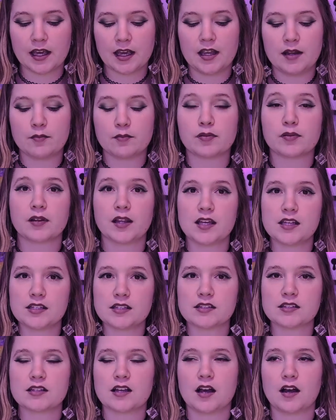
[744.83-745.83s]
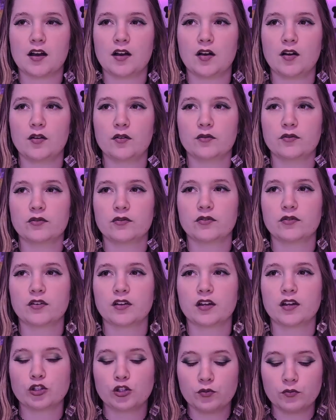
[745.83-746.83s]
in place of
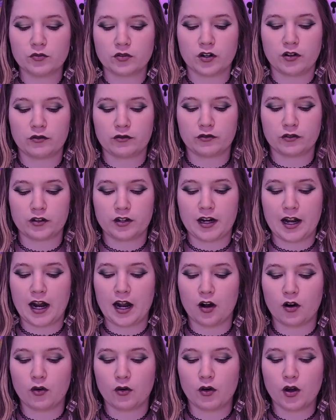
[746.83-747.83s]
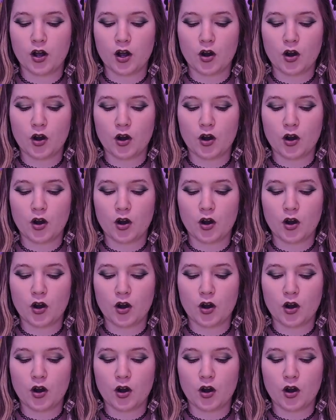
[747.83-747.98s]
Lumra for now